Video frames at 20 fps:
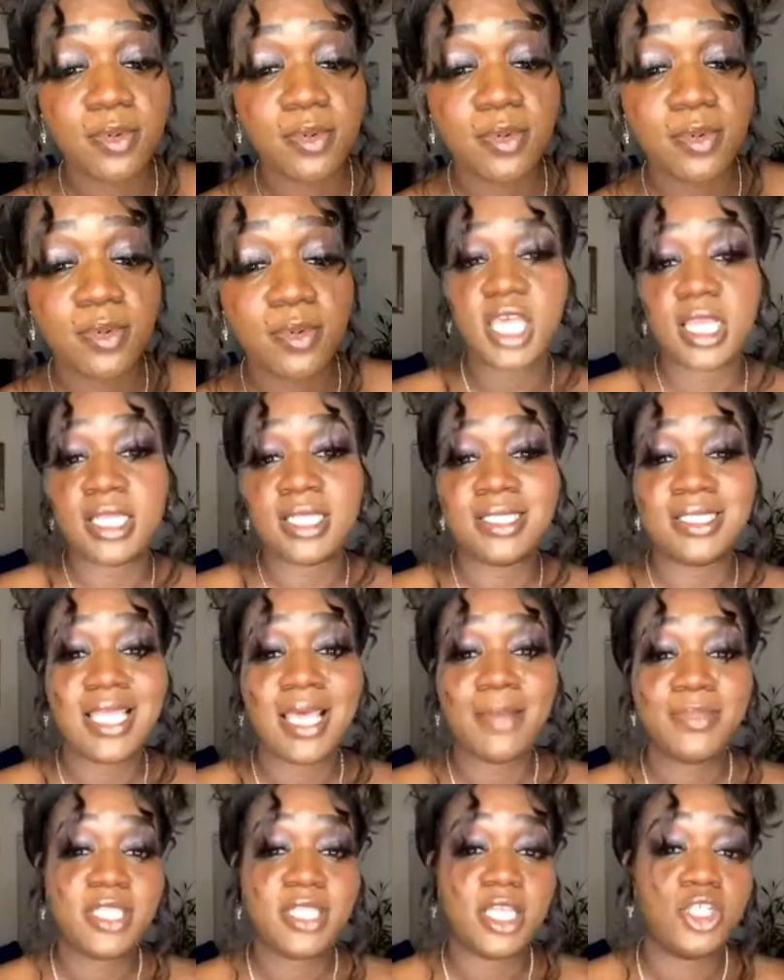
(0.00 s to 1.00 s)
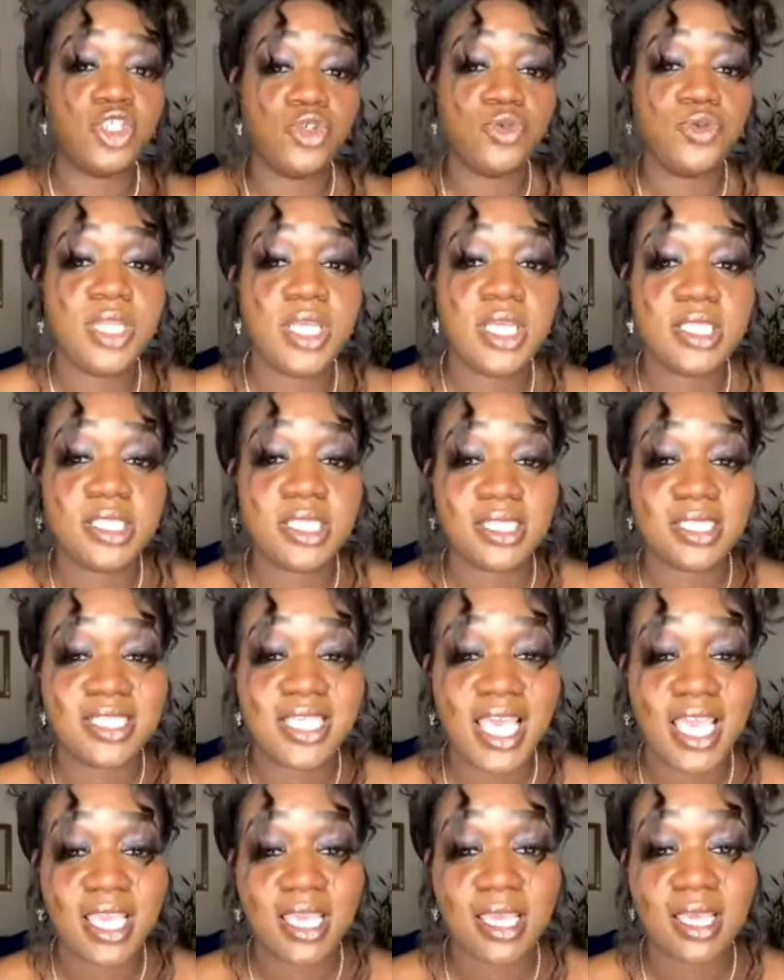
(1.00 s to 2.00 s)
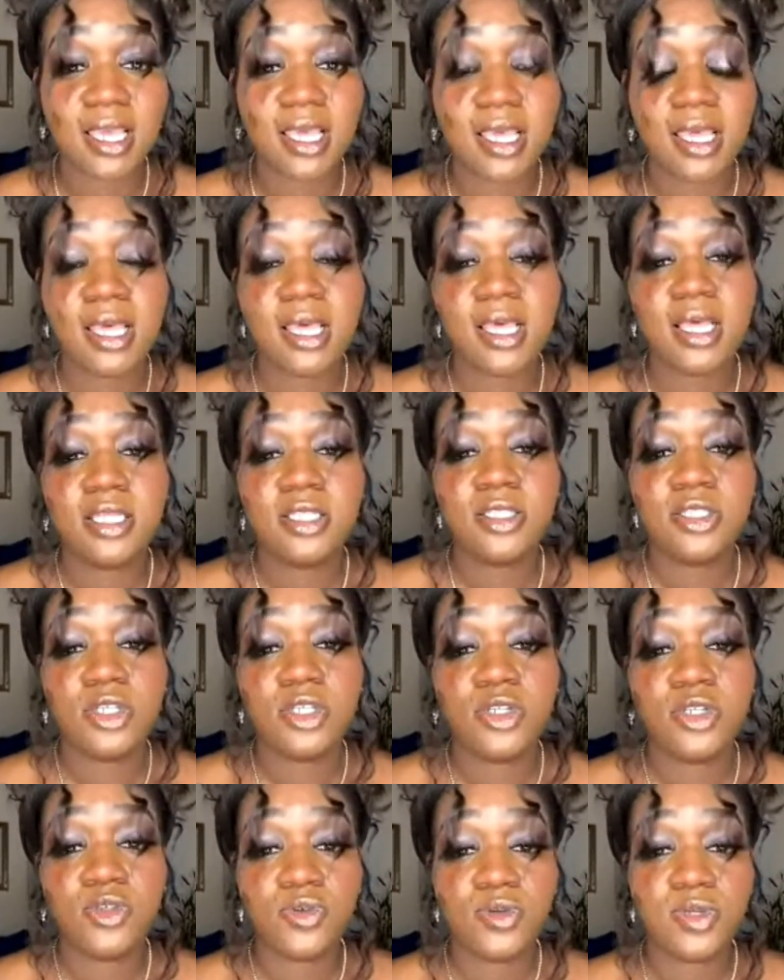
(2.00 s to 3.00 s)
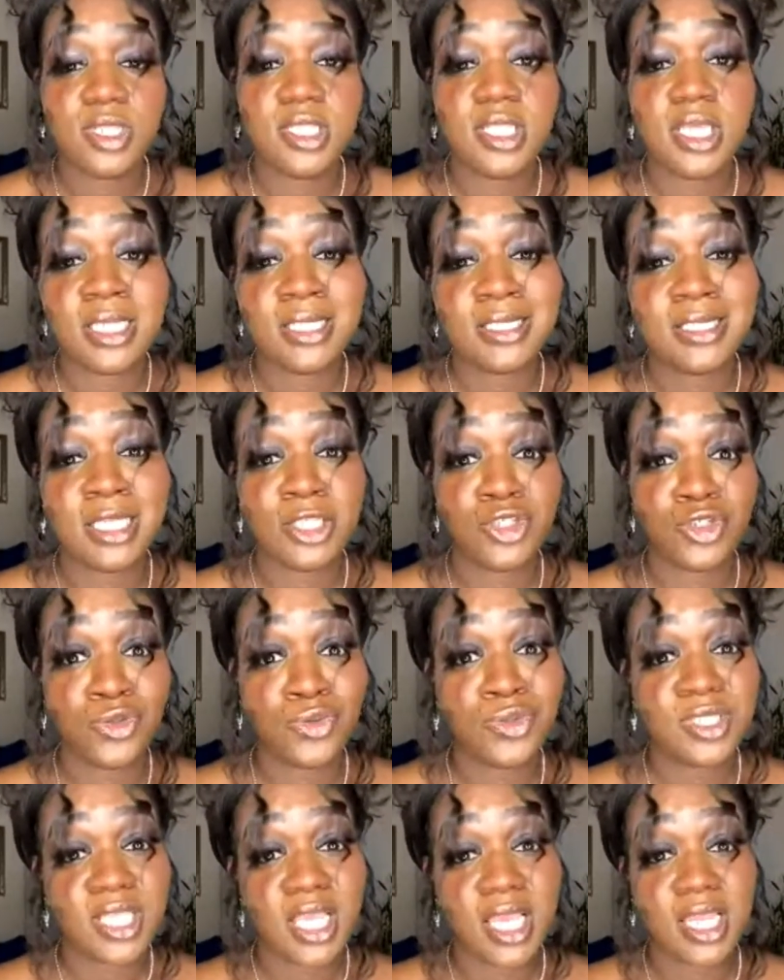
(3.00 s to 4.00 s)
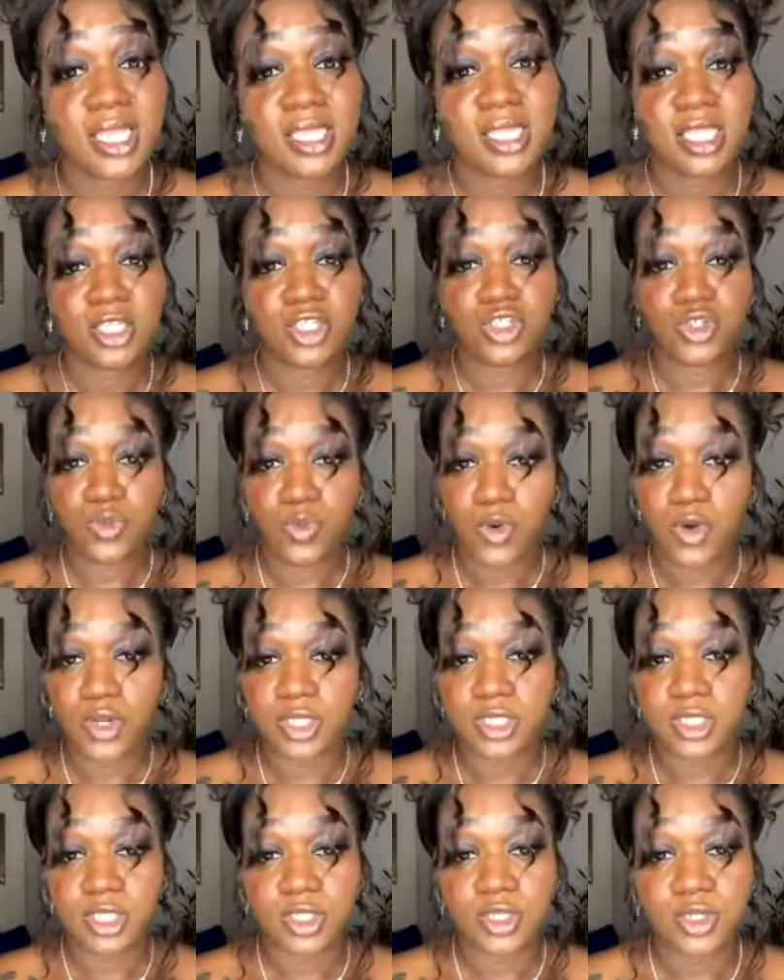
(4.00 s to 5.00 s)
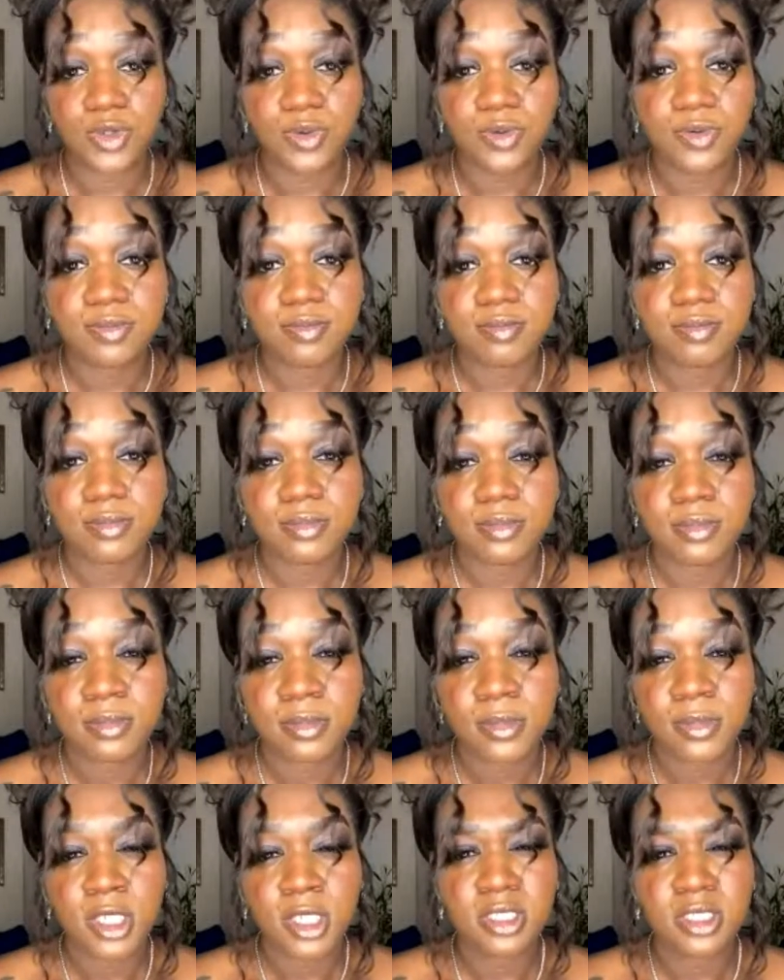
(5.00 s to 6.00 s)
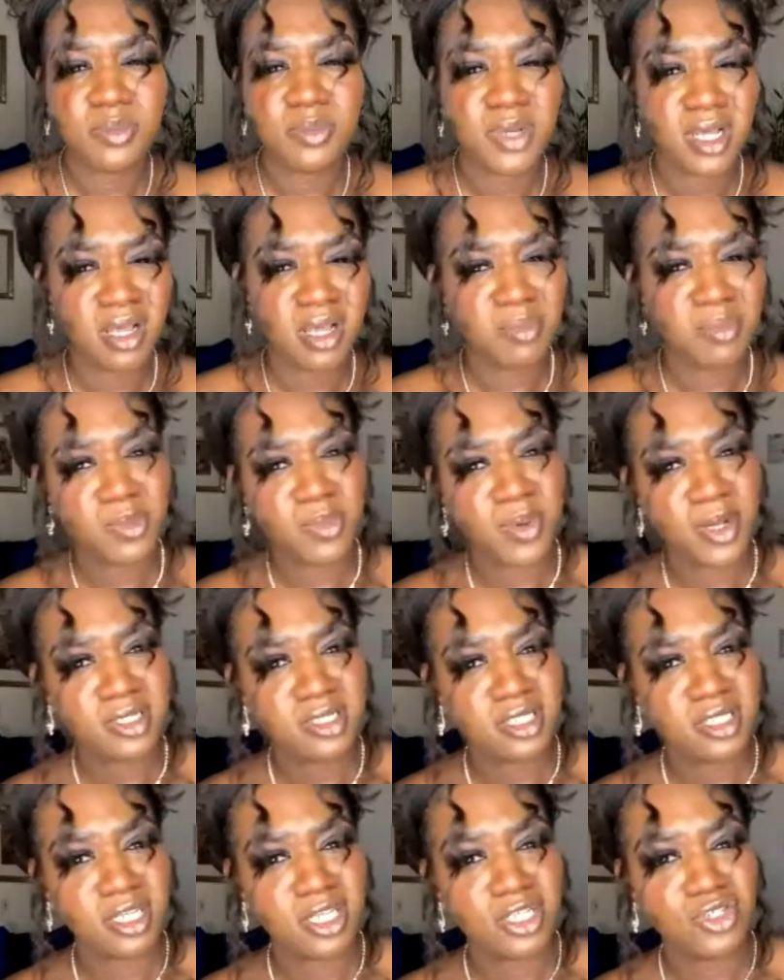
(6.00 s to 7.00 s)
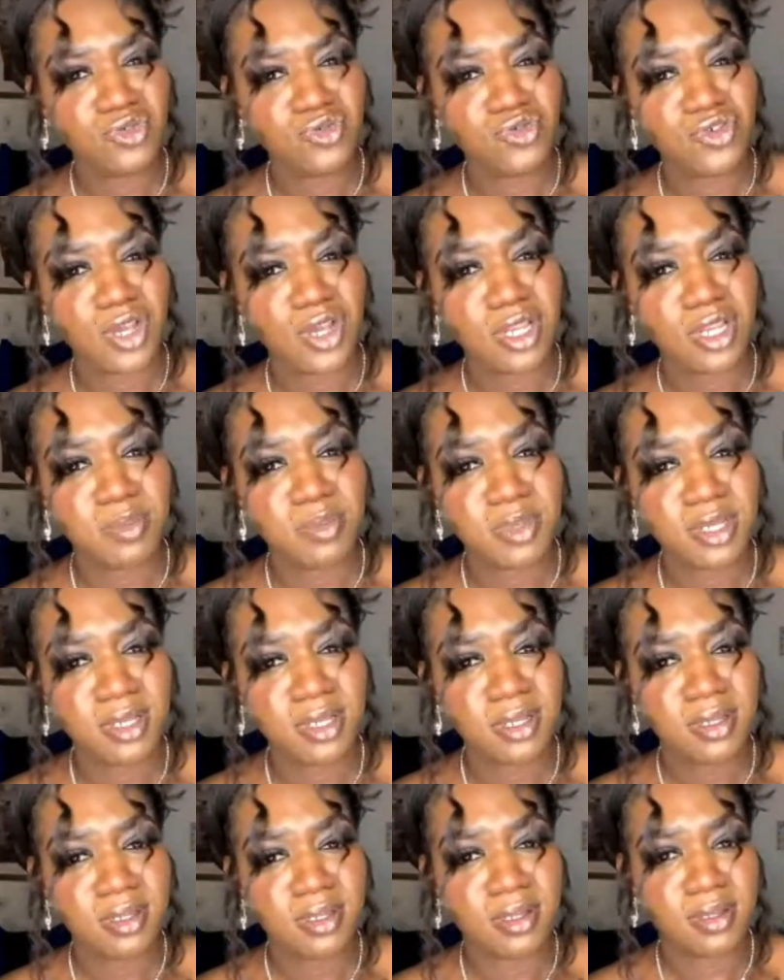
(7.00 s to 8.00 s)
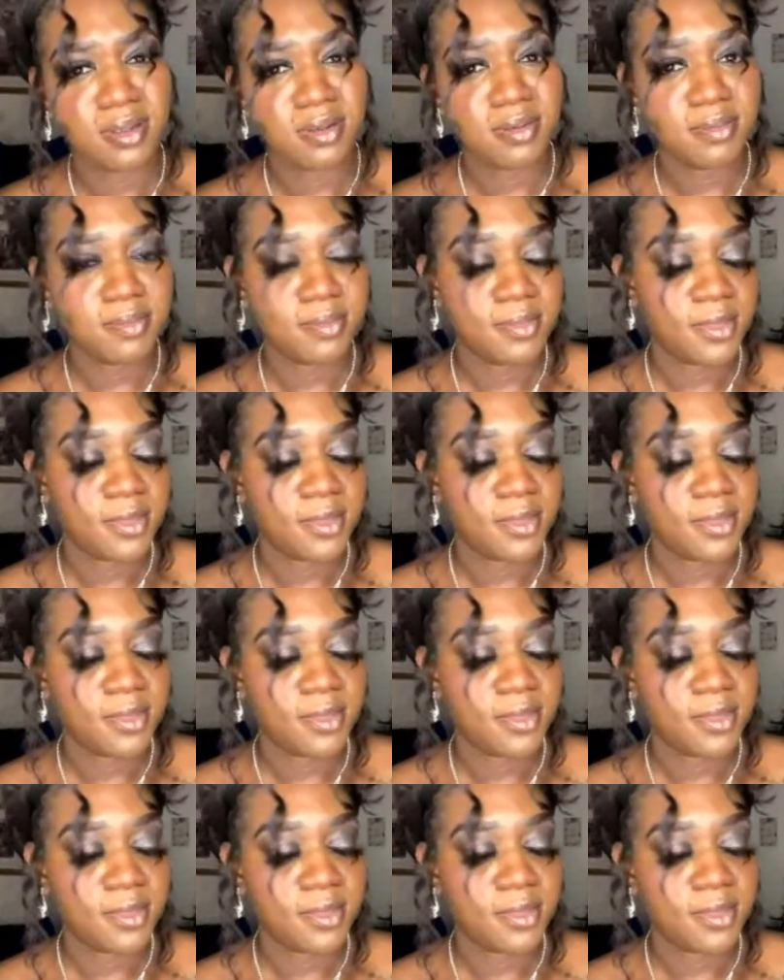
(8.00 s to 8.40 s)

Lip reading: taking the steps that you need to take to do the things that you stated that you wanted to do to become the person that you're trying to become.